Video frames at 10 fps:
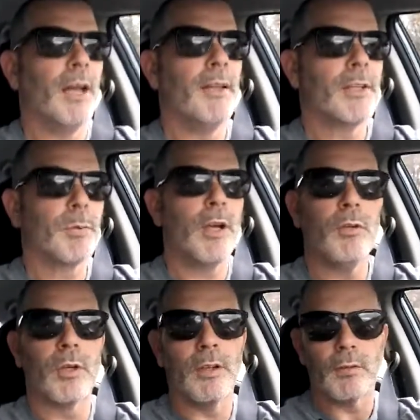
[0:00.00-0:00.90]
And this way
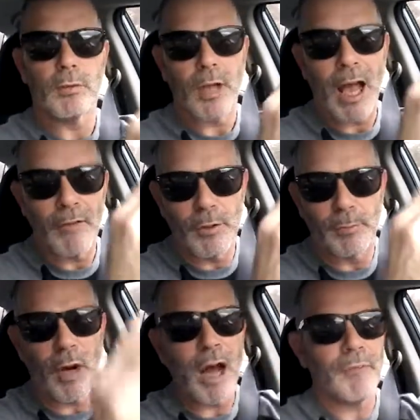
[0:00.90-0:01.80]
you can have
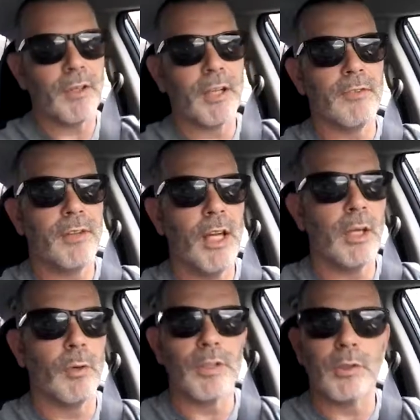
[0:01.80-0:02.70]
your profit
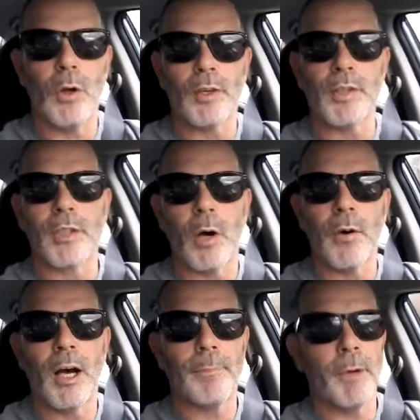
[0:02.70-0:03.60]
continue, and as long as it's
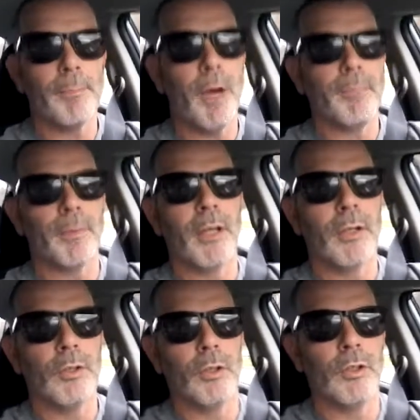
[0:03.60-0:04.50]
going up, up, up,
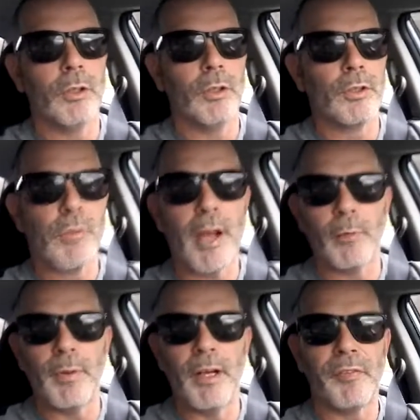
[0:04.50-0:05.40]
your trade
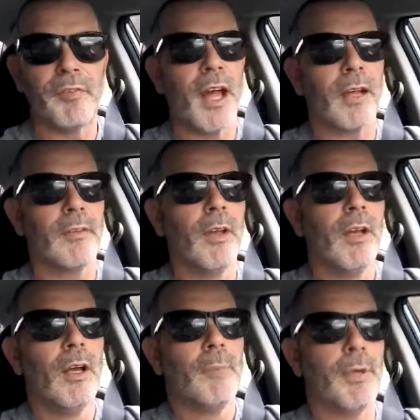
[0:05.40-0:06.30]
will be in effect.
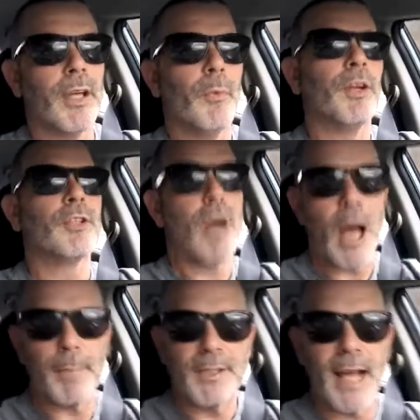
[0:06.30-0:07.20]
But then when it
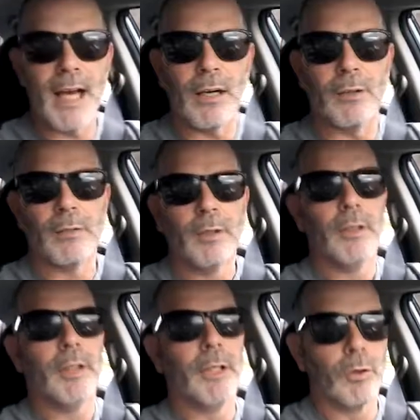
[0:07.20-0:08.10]
drops down,
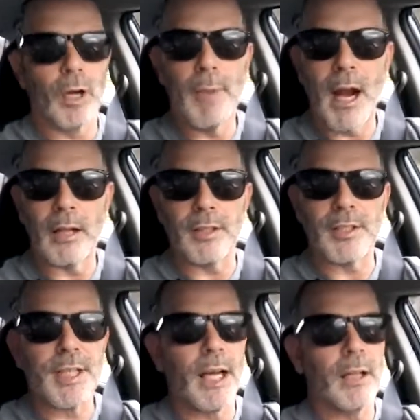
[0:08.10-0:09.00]
it'll automatically
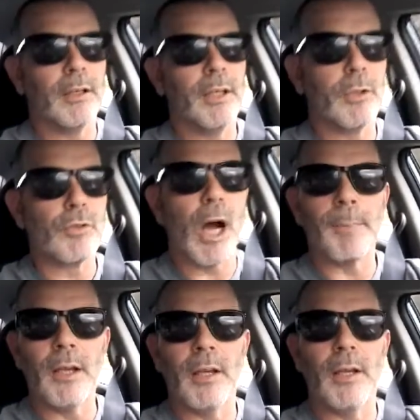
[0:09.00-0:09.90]
sell. It'll
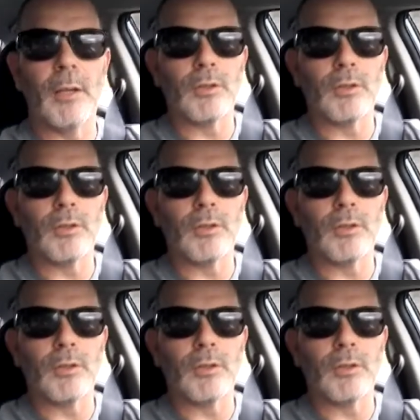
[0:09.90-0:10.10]
drop you out